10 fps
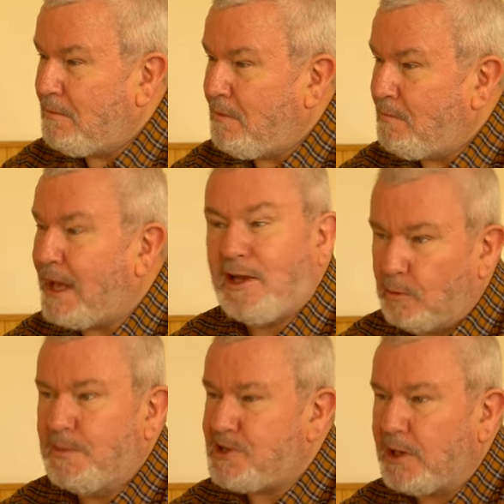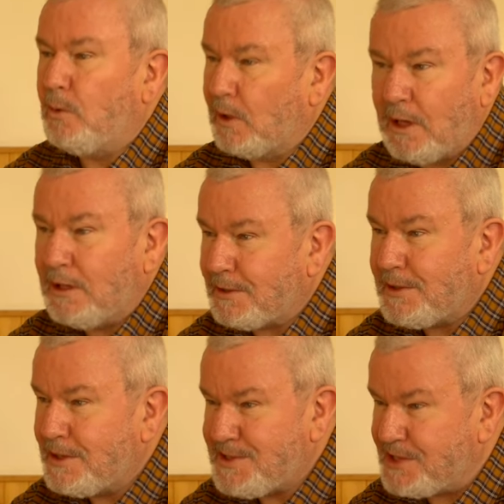make up as you go along
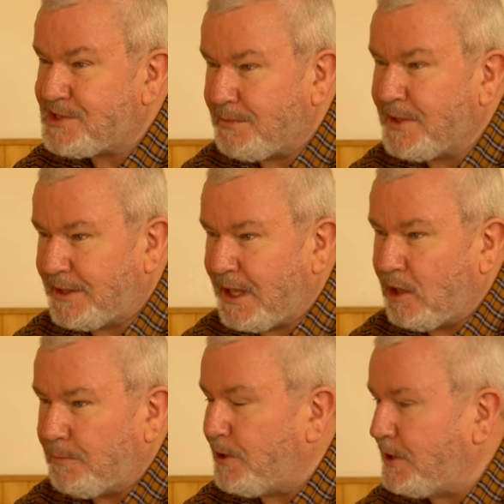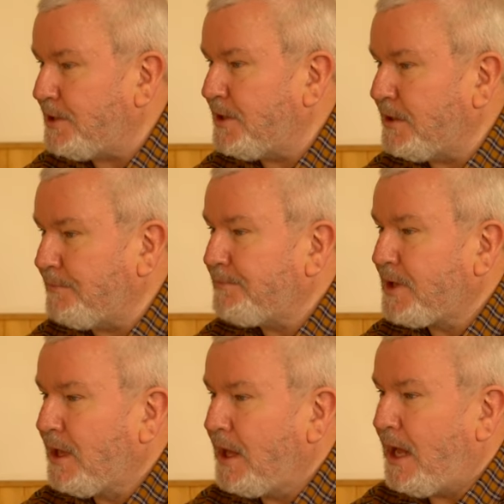system that they operated on.
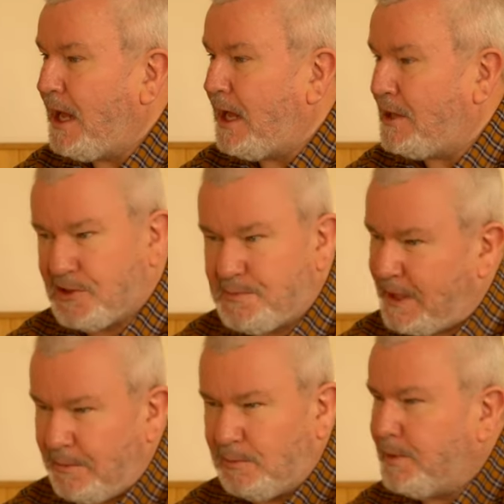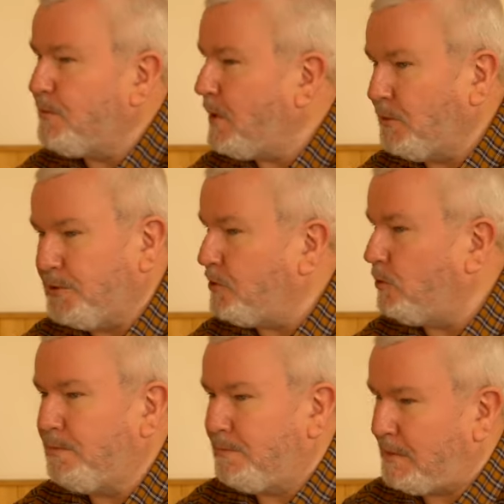Just people being rounded up
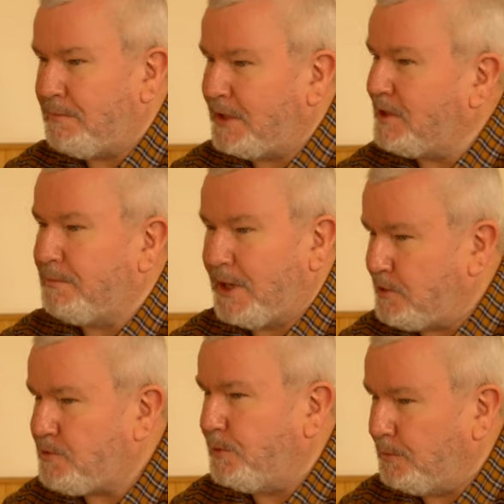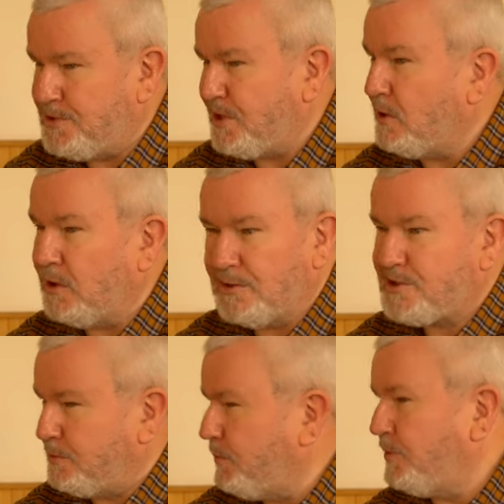and bringing the parish pumps along.
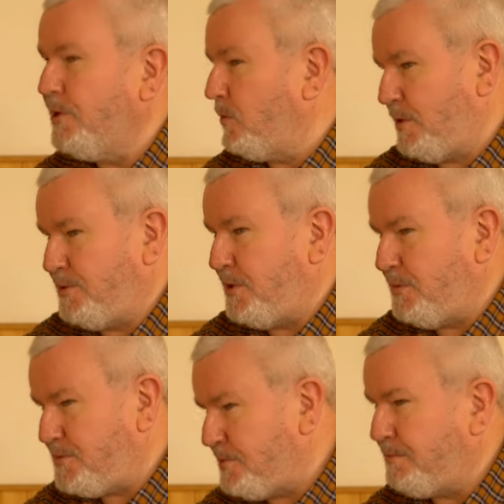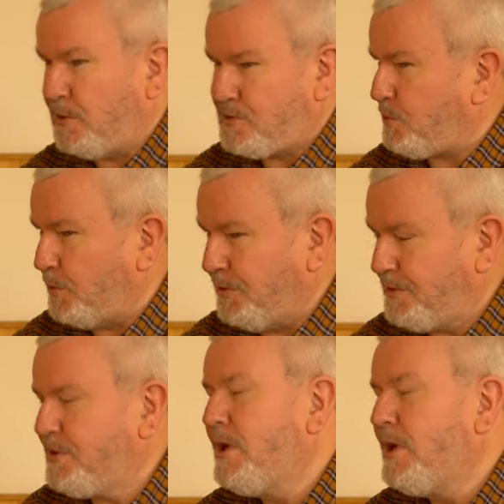Some would know how to use them, most wouldn't.